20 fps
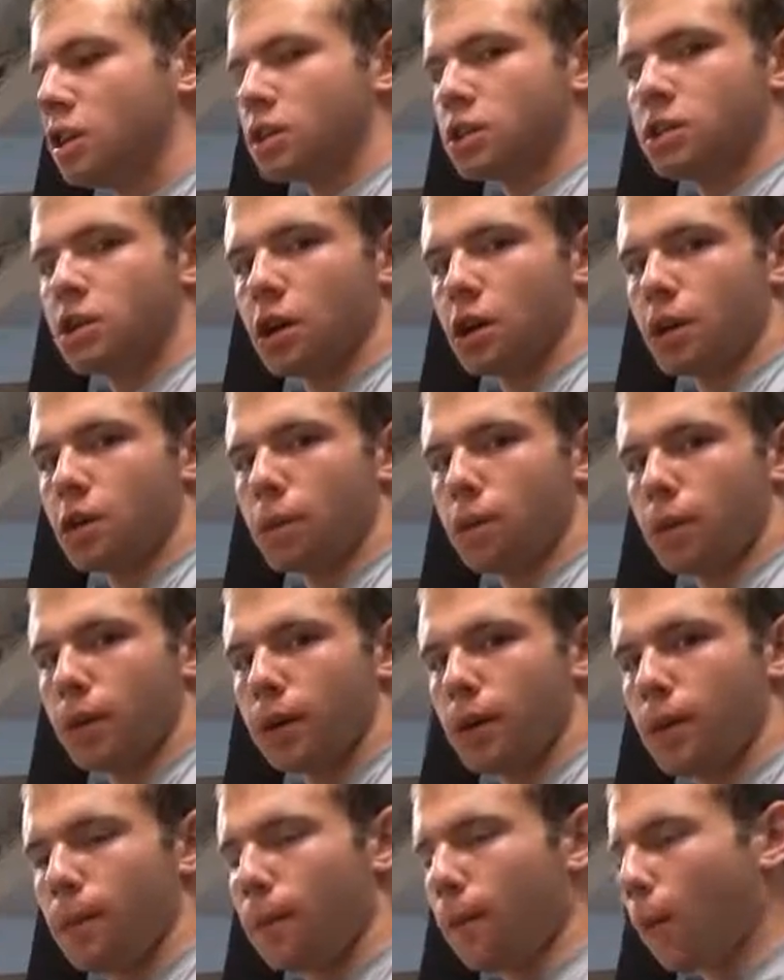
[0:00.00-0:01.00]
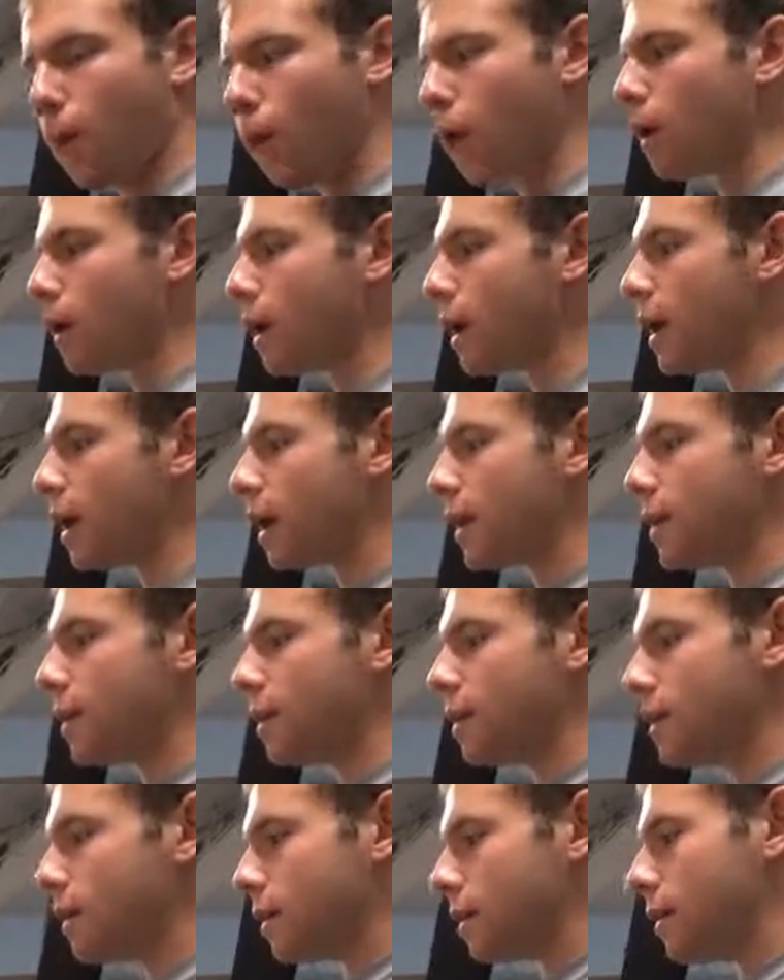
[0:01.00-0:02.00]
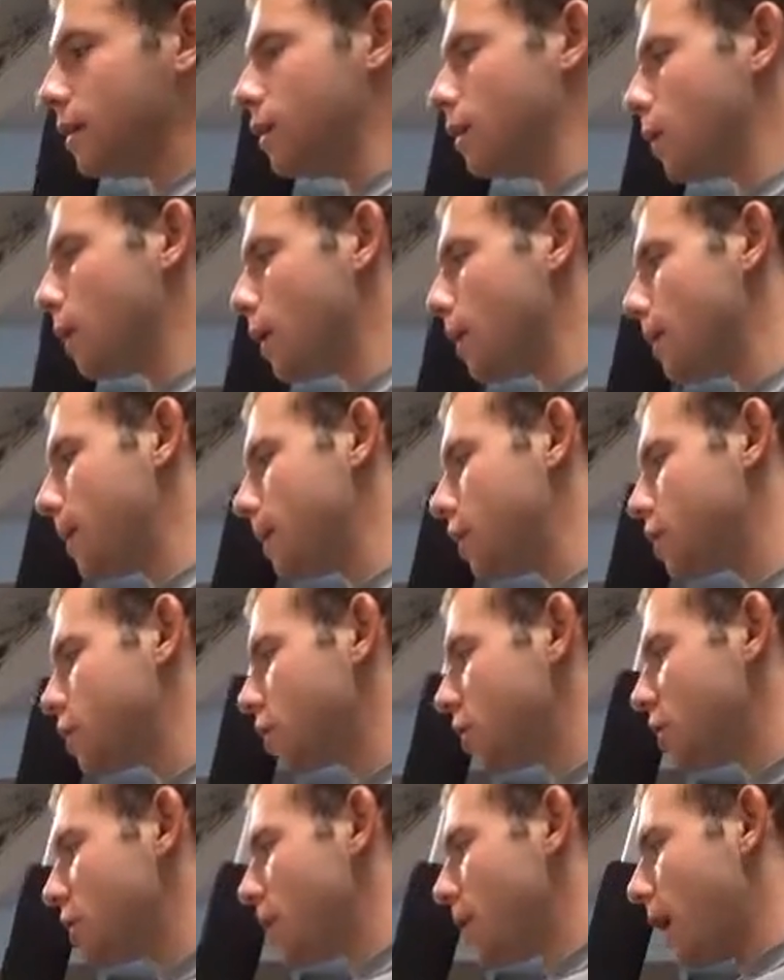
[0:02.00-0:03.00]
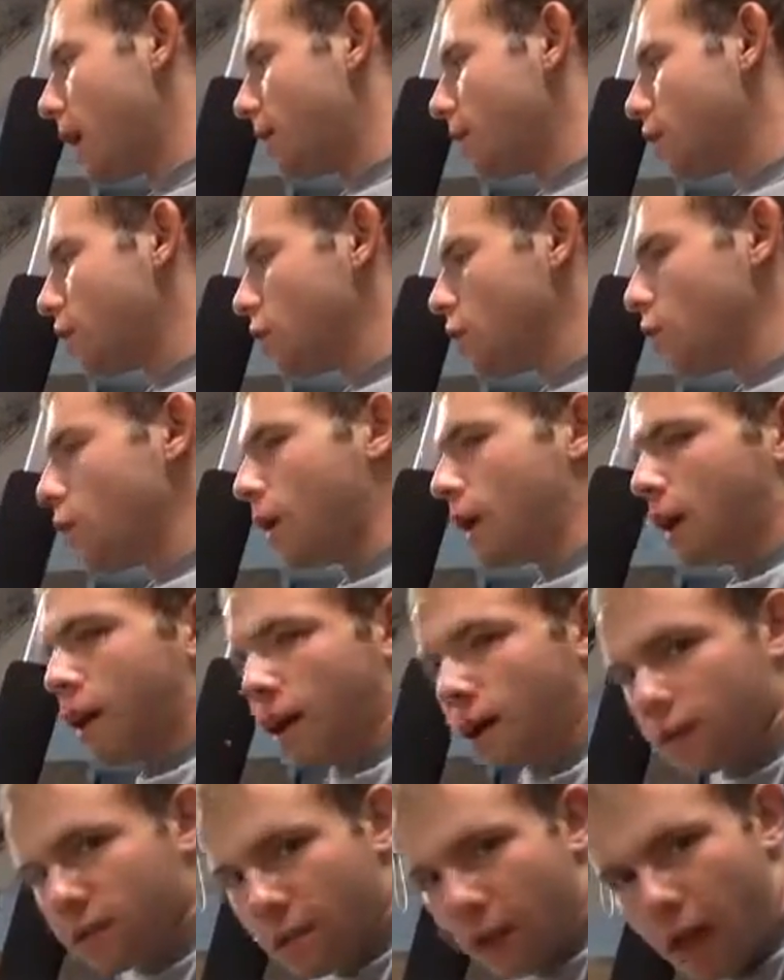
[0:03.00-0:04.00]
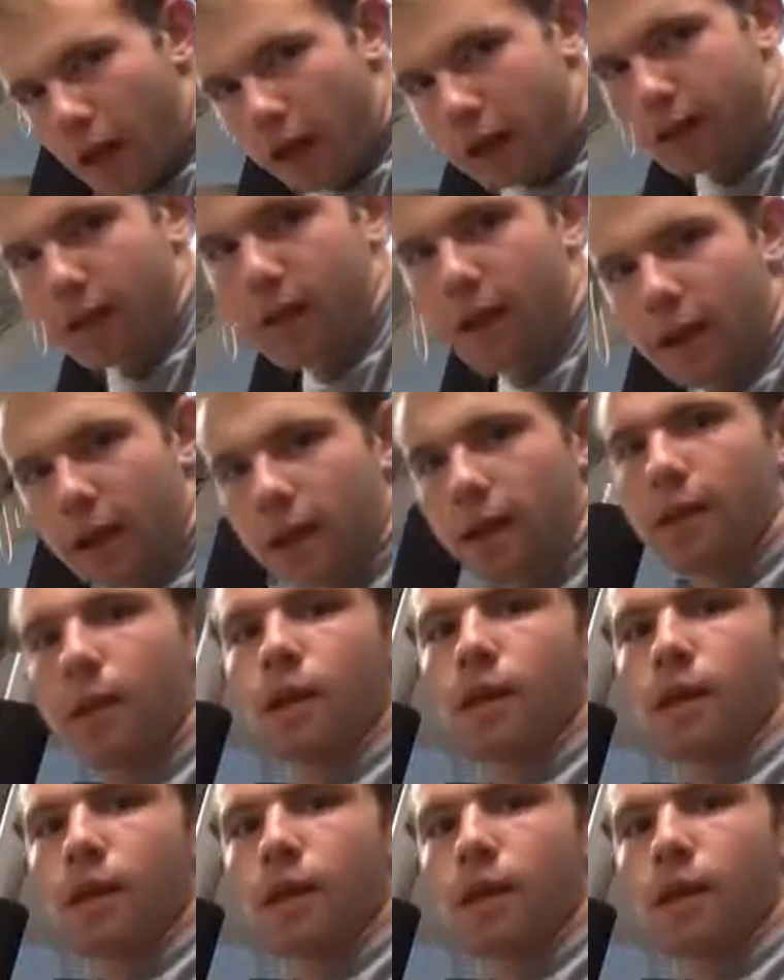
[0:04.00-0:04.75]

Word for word: So when you pull it in, you want to make sure you have two hands locked in,